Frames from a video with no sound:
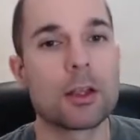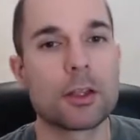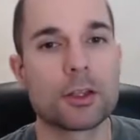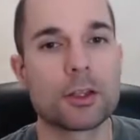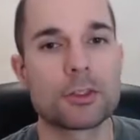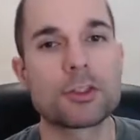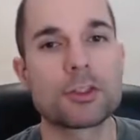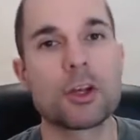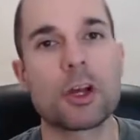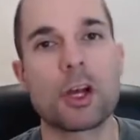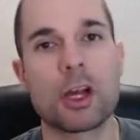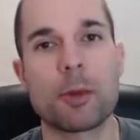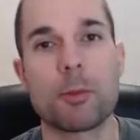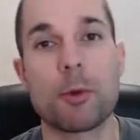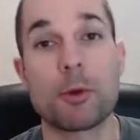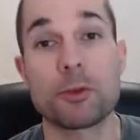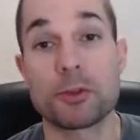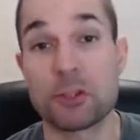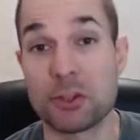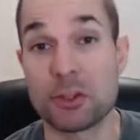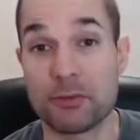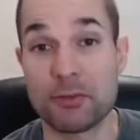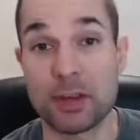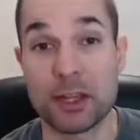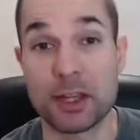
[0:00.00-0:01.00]
Let's talk
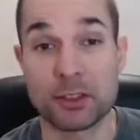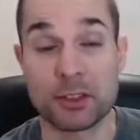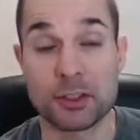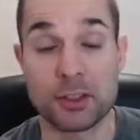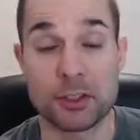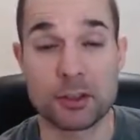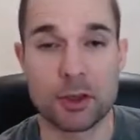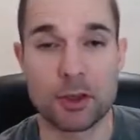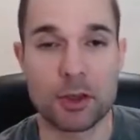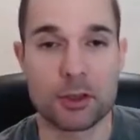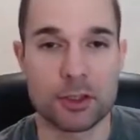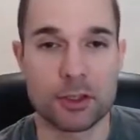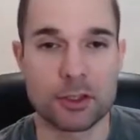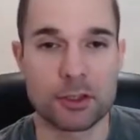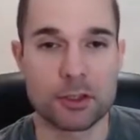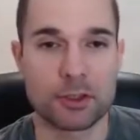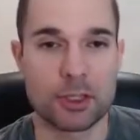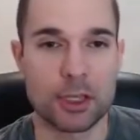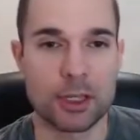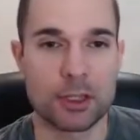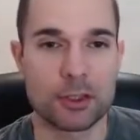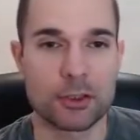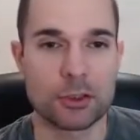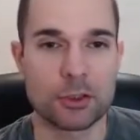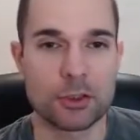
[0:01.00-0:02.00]
about the defenses on this
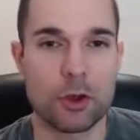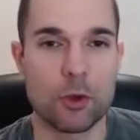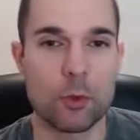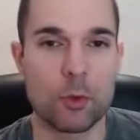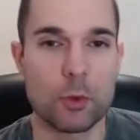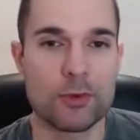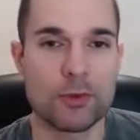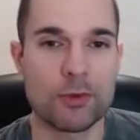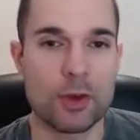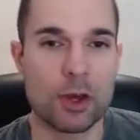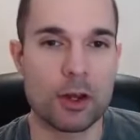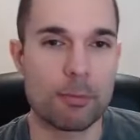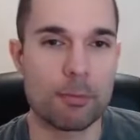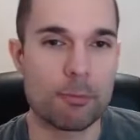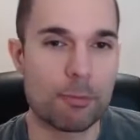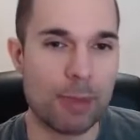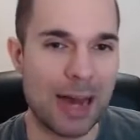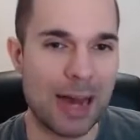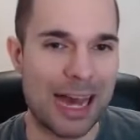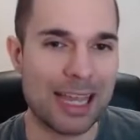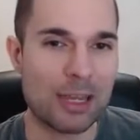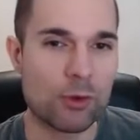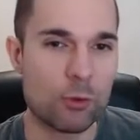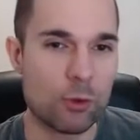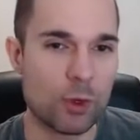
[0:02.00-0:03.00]
thing. So we've got a
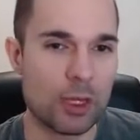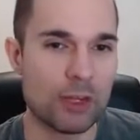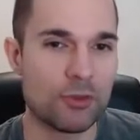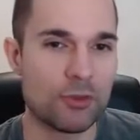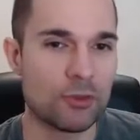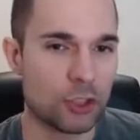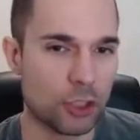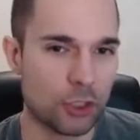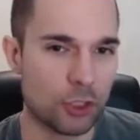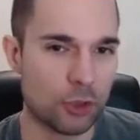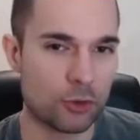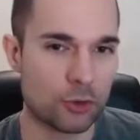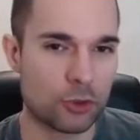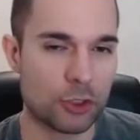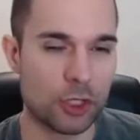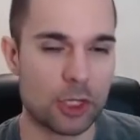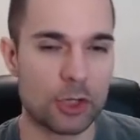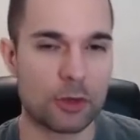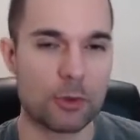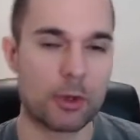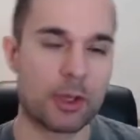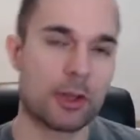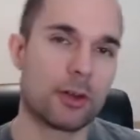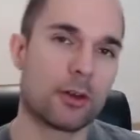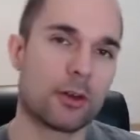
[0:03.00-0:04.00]
bi-weave shield
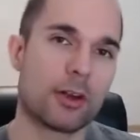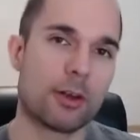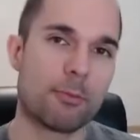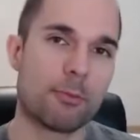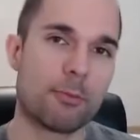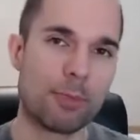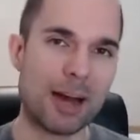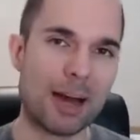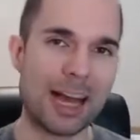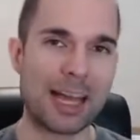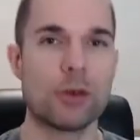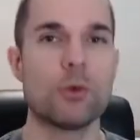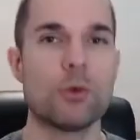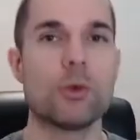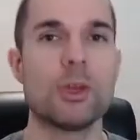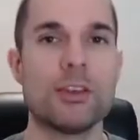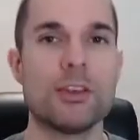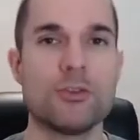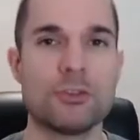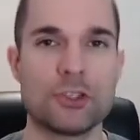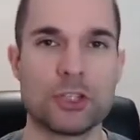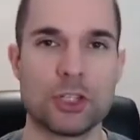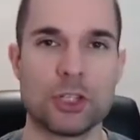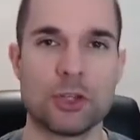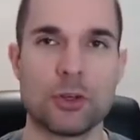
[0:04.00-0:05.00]
generator.
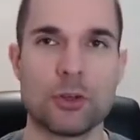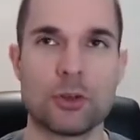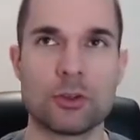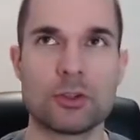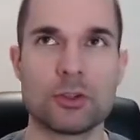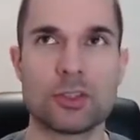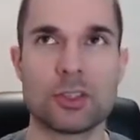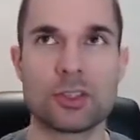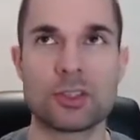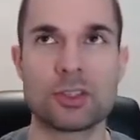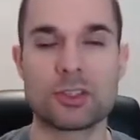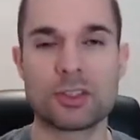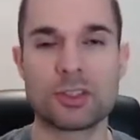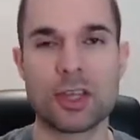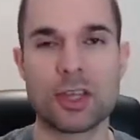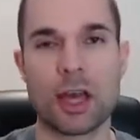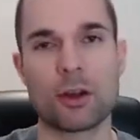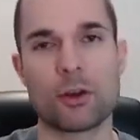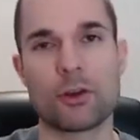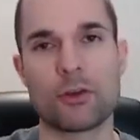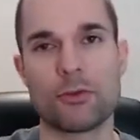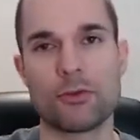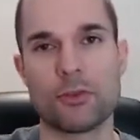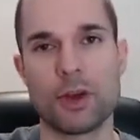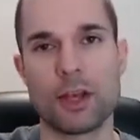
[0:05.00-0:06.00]
Bi-weave shields
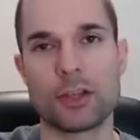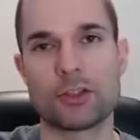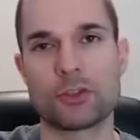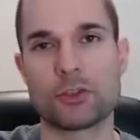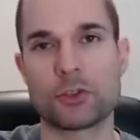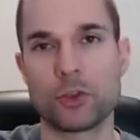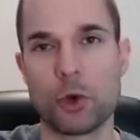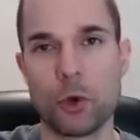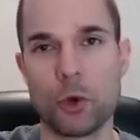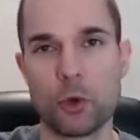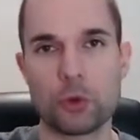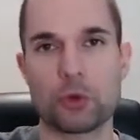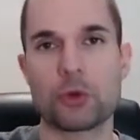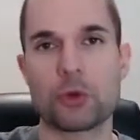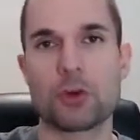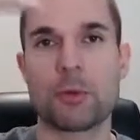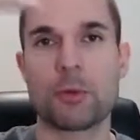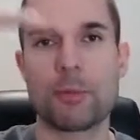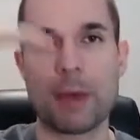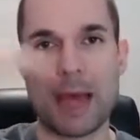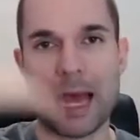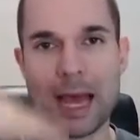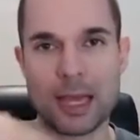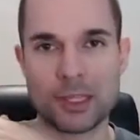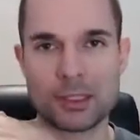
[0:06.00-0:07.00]
sacrifice total
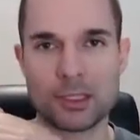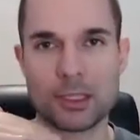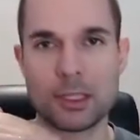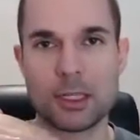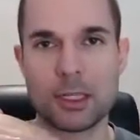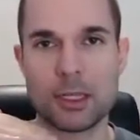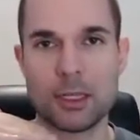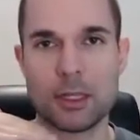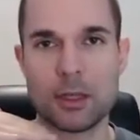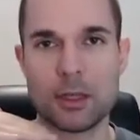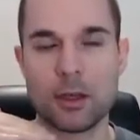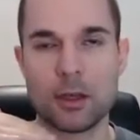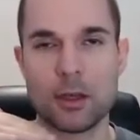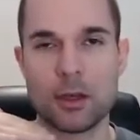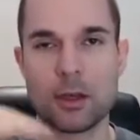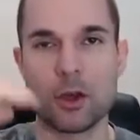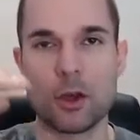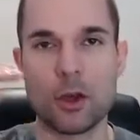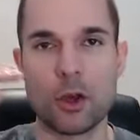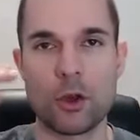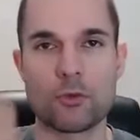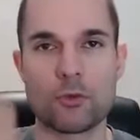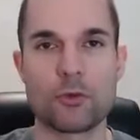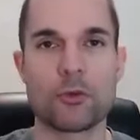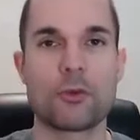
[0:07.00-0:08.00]
capacity
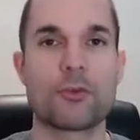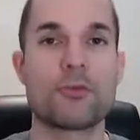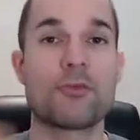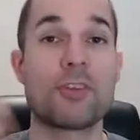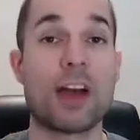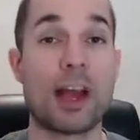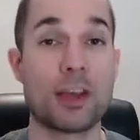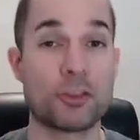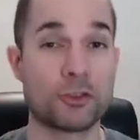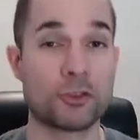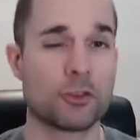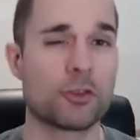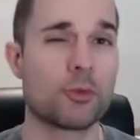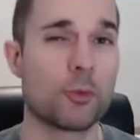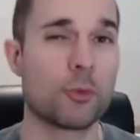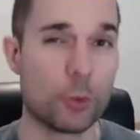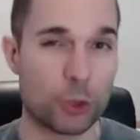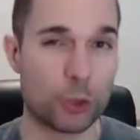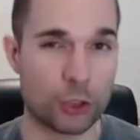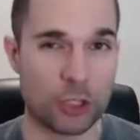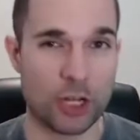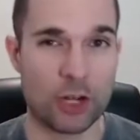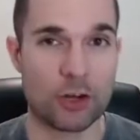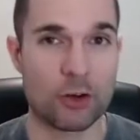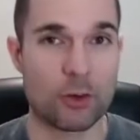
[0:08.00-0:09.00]
for faster
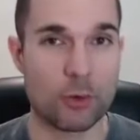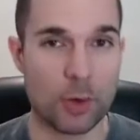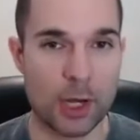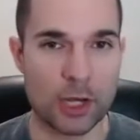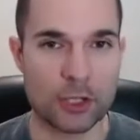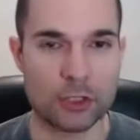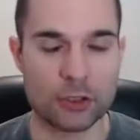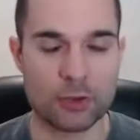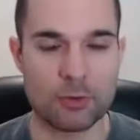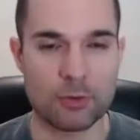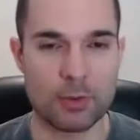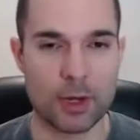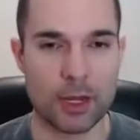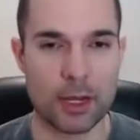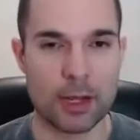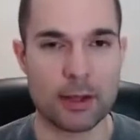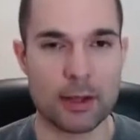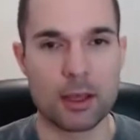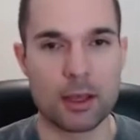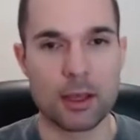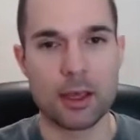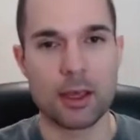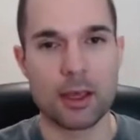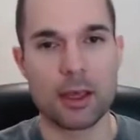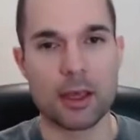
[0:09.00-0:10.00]
regeneration rate.
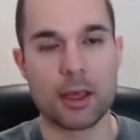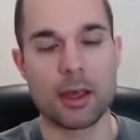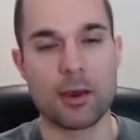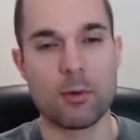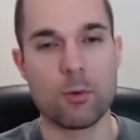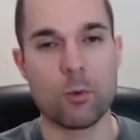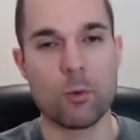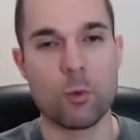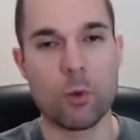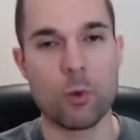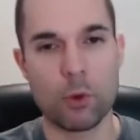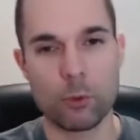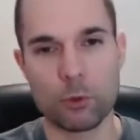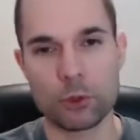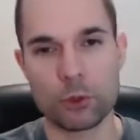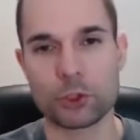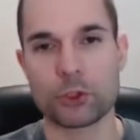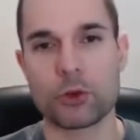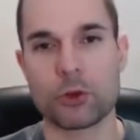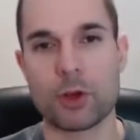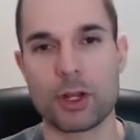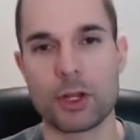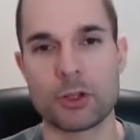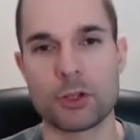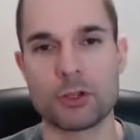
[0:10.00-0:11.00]
And what we're
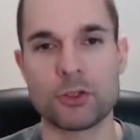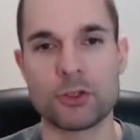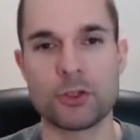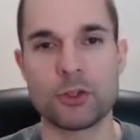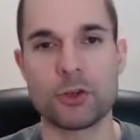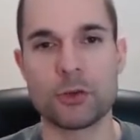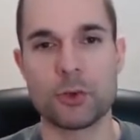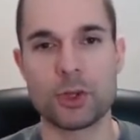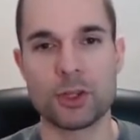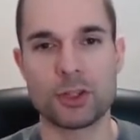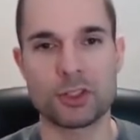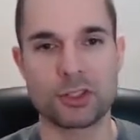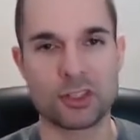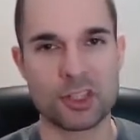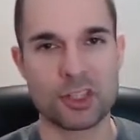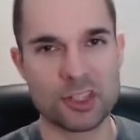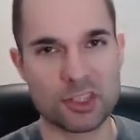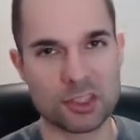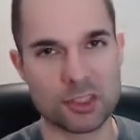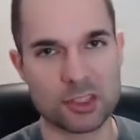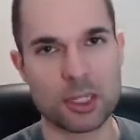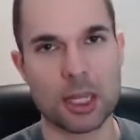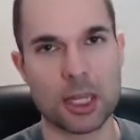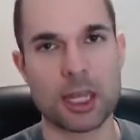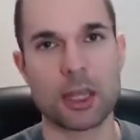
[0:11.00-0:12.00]
trying to do is
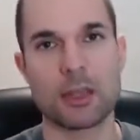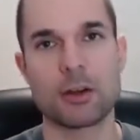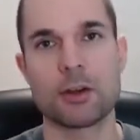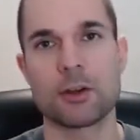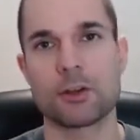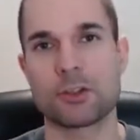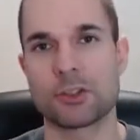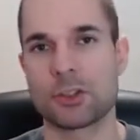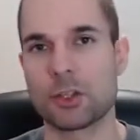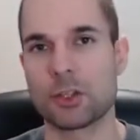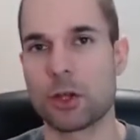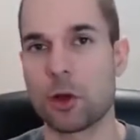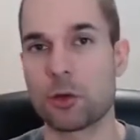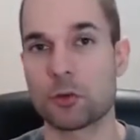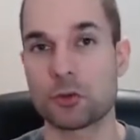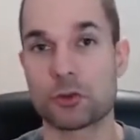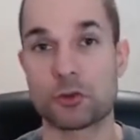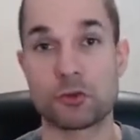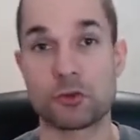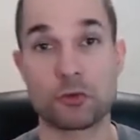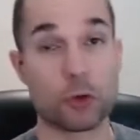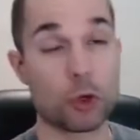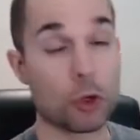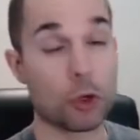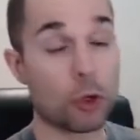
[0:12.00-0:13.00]
sustain ourselves
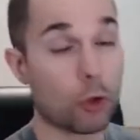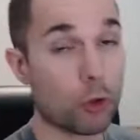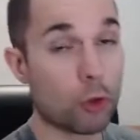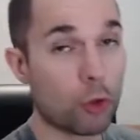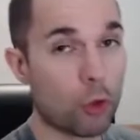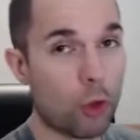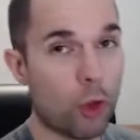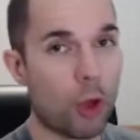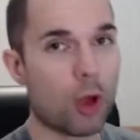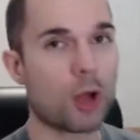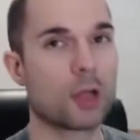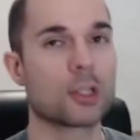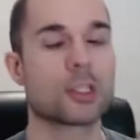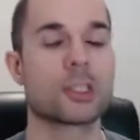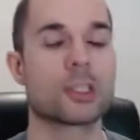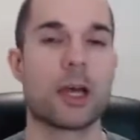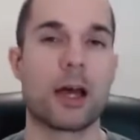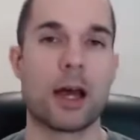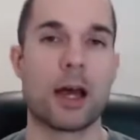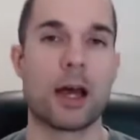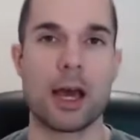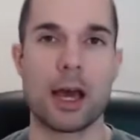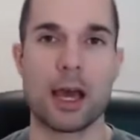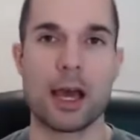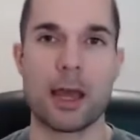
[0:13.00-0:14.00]
for a long
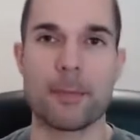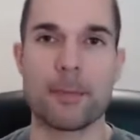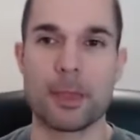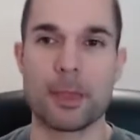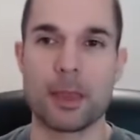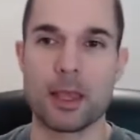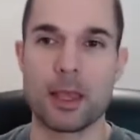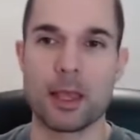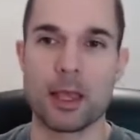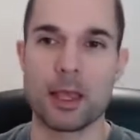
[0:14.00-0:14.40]
time